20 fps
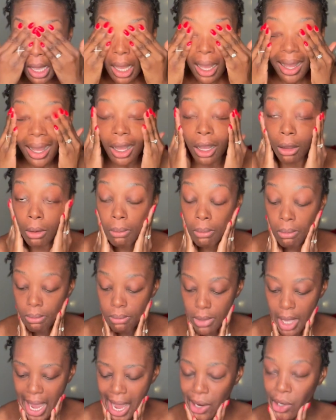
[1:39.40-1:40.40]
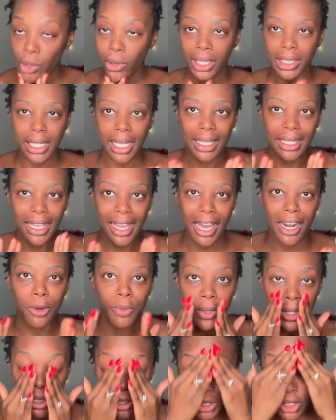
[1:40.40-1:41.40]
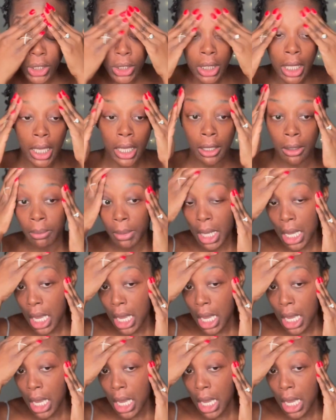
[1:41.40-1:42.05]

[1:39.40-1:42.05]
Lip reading: I don't know exactly how to pronounce her name,